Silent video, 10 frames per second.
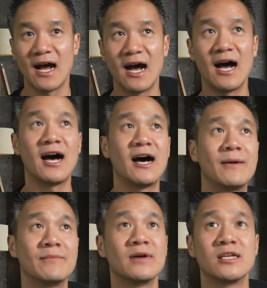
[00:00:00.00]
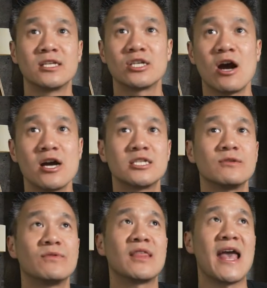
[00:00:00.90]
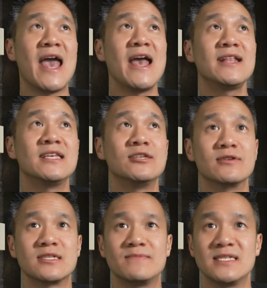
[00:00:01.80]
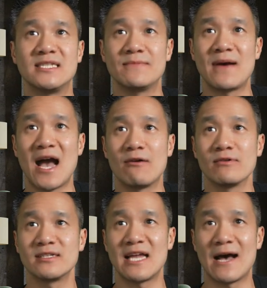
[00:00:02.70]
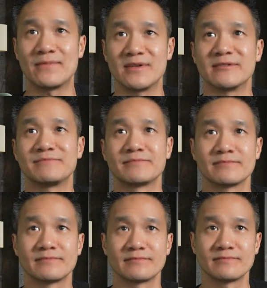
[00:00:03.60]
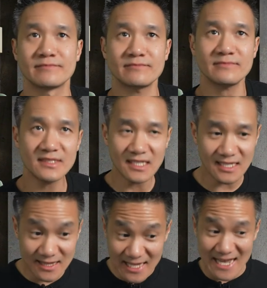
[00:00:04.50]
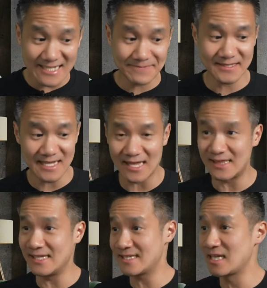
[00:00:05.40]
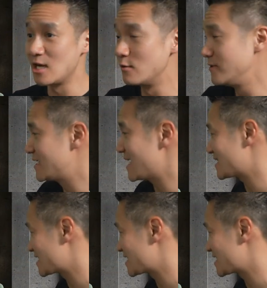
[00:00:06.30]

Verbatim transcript: um, charge it with any USB-C power adapter. Last but not least, we got